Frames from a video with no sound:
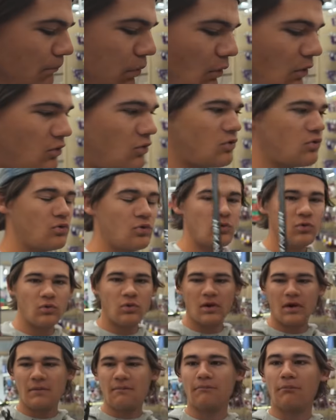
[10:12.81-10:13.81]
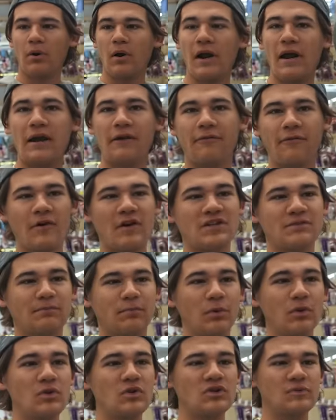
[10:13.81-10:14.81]
blue braid for his
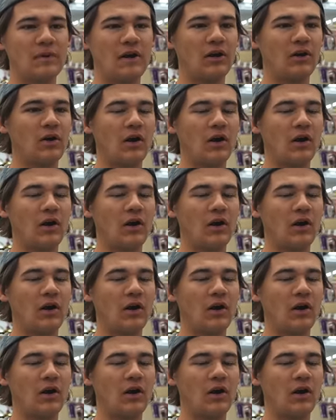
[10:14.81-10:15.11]
blue spinning